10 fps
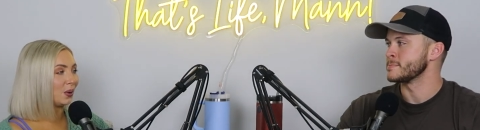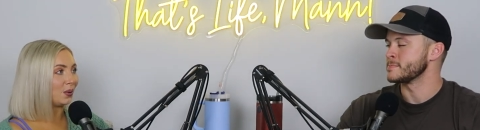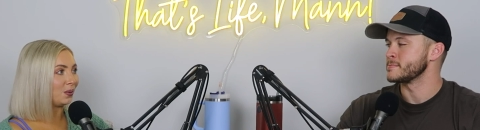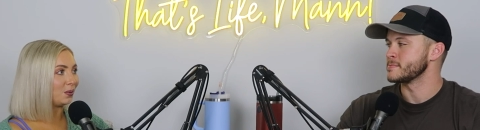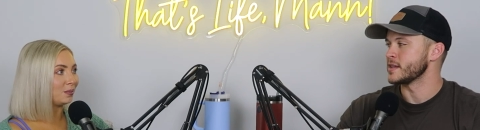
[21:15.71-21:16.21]
Speaker 1: at
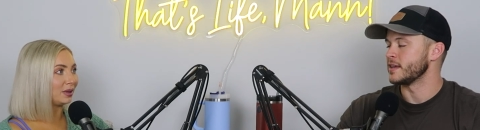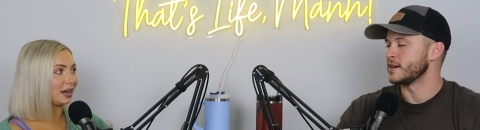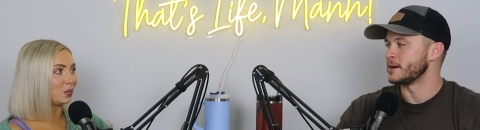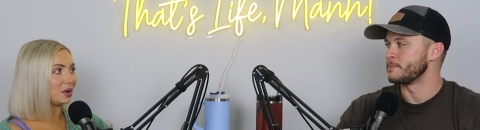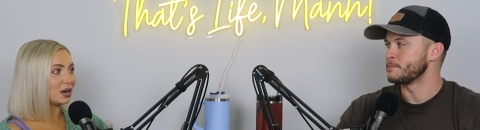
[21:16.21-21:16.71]
home.
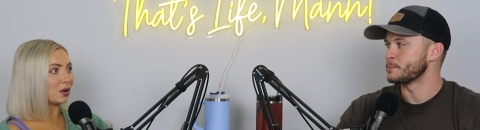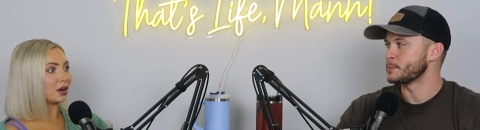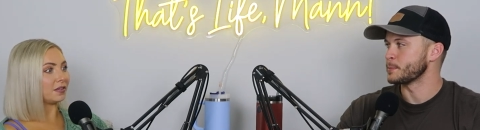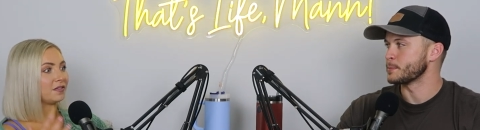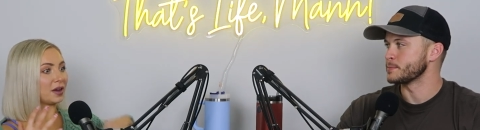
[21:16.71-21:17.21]
Like yeah. we
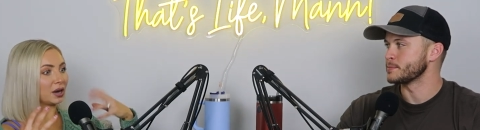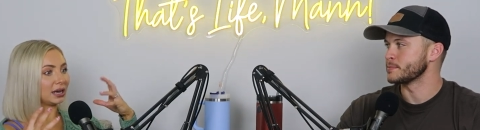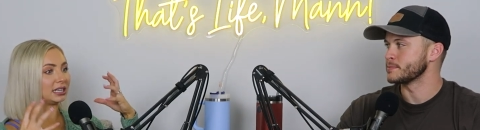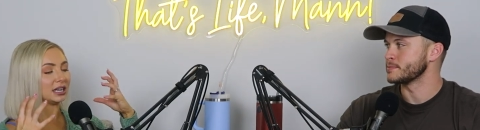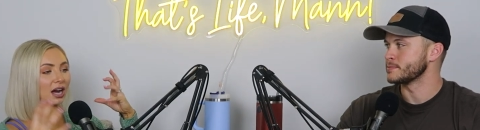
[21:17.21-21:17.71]
are a
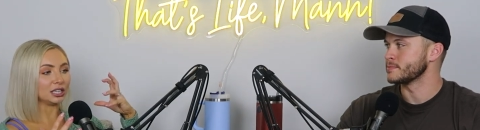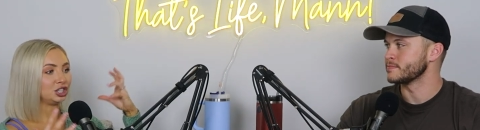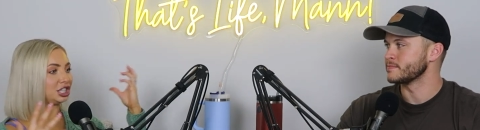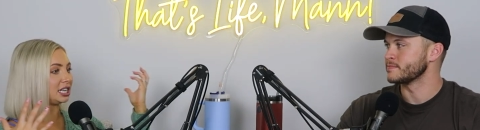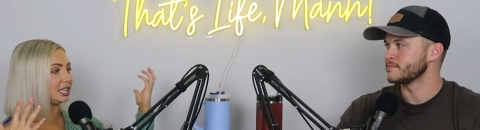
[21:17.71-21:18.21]
very
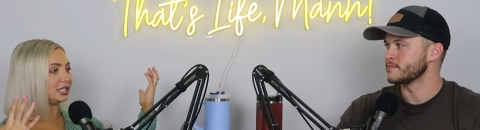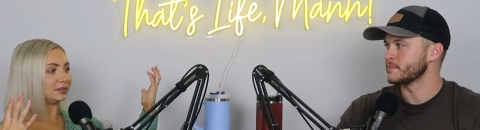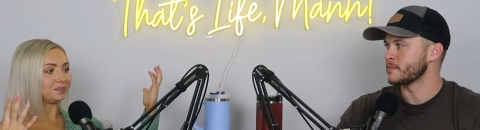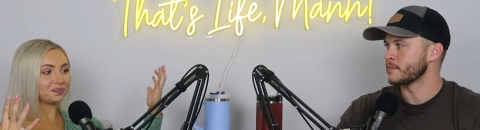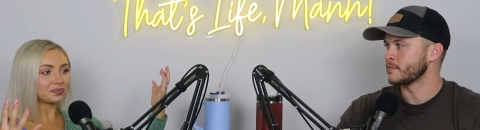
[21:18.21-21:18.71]

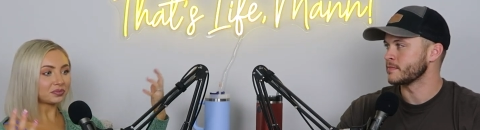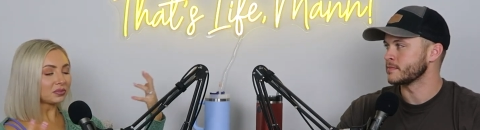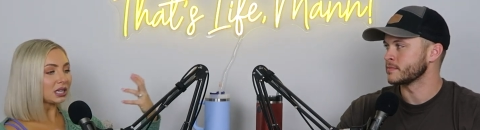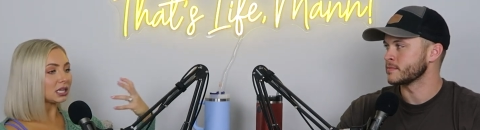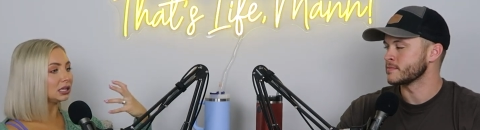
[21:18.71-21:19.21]
touchy,
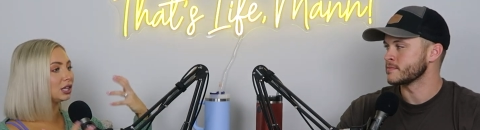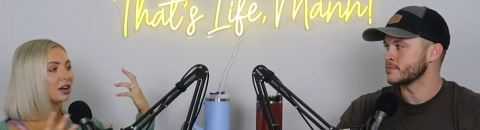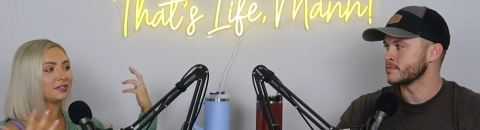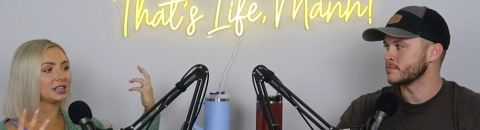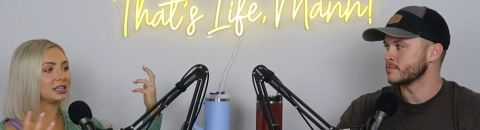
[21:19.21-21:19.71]

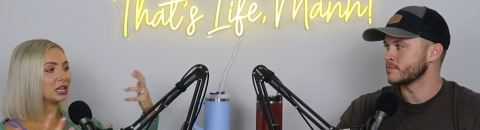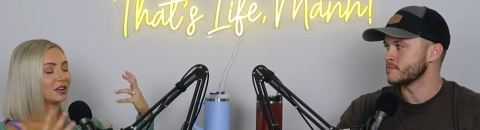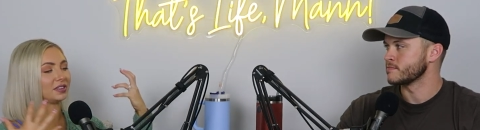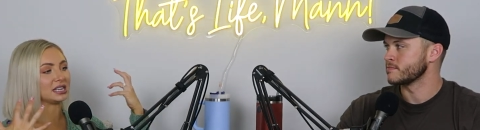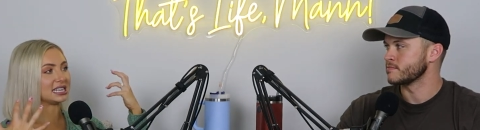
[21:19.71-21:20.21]

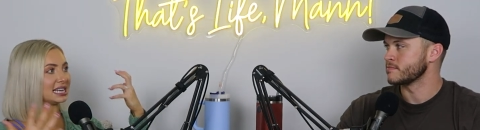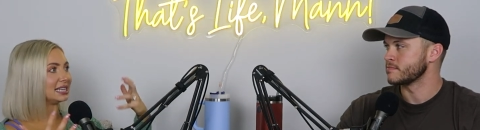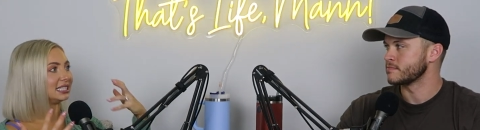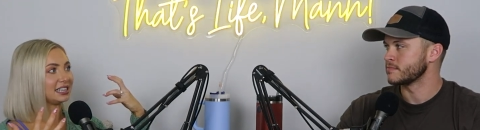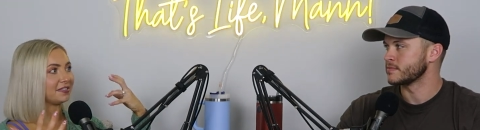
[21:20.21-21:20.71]
lovey-dovey,
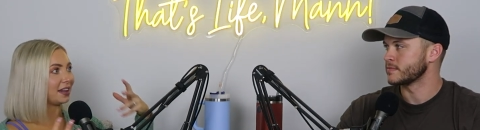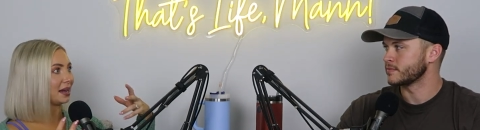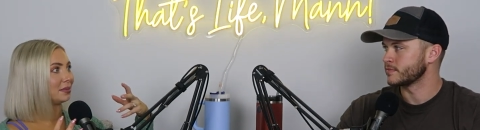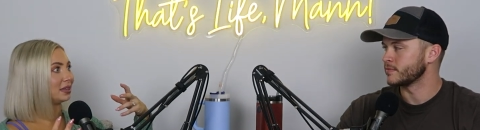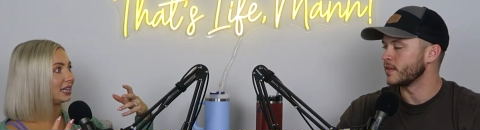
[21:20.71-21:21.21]
kissy
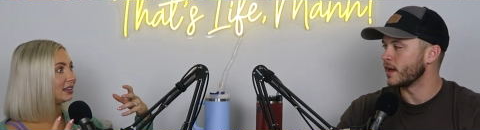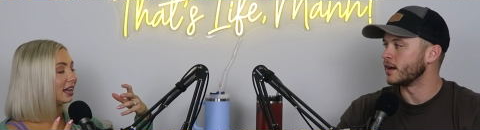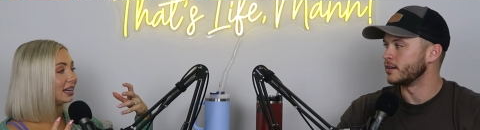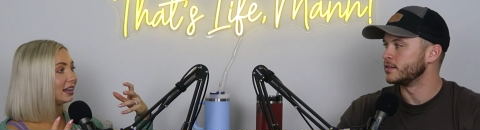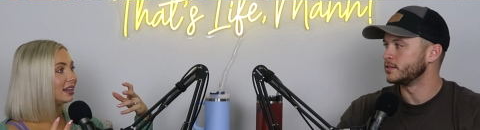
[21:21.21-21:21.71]
family.
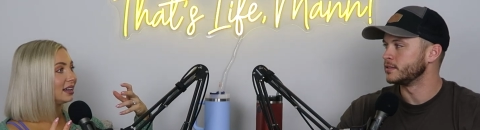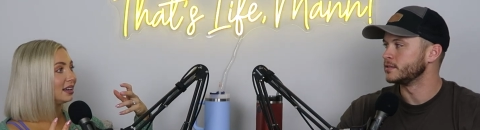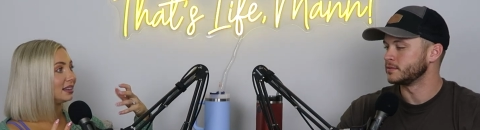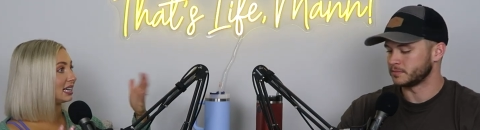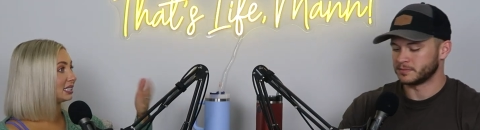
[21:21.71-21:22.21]
Yeah. Like
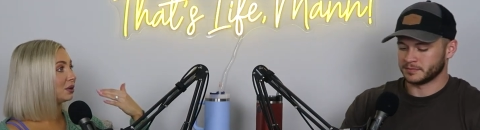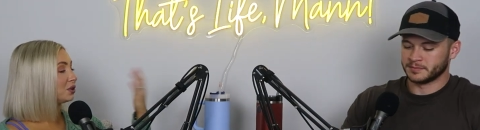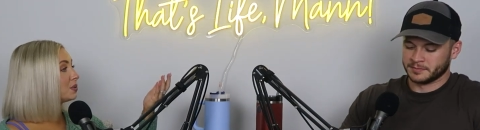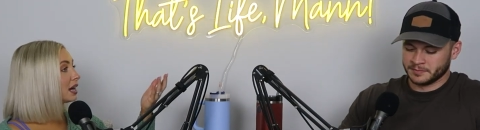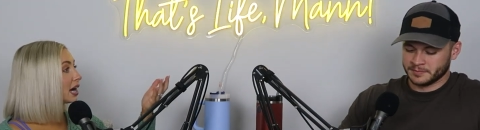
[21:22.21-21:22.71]
that's how
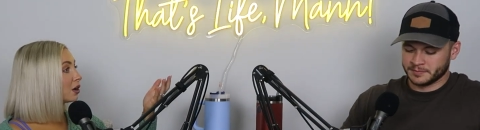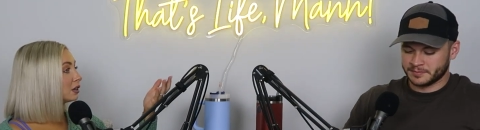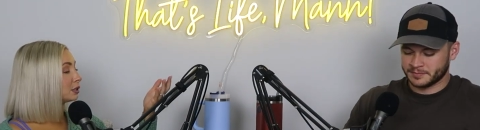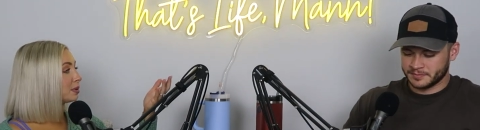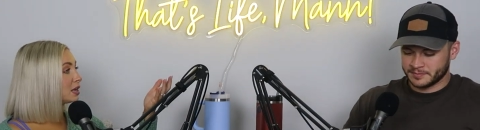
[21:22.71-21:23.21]
you and I
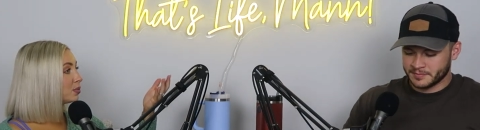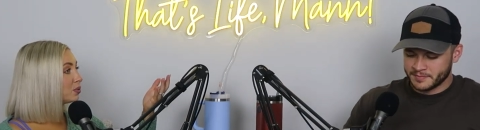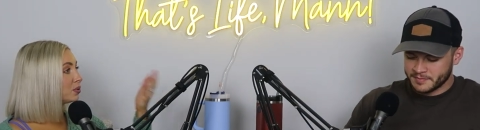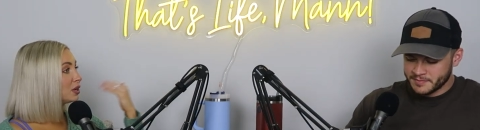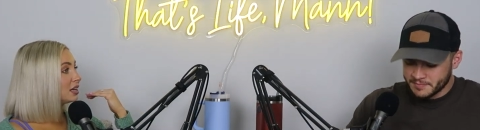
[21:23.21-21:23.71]
are as
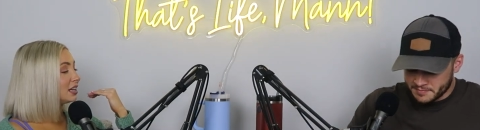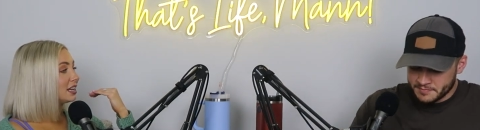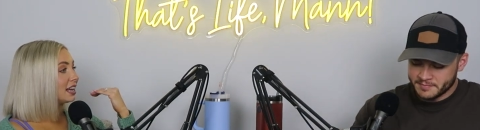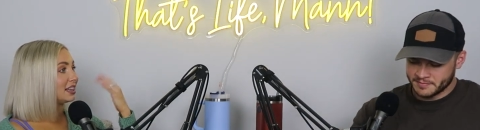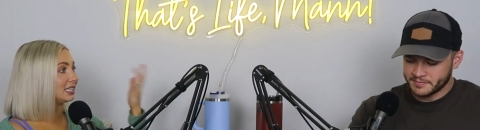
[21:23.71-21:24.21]
people, mm
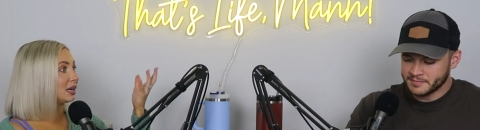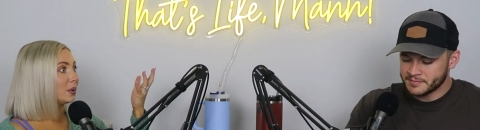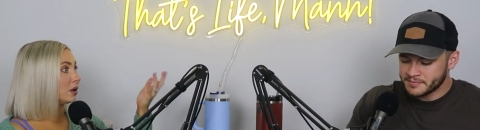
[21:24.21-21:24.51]
-hmm. and that's how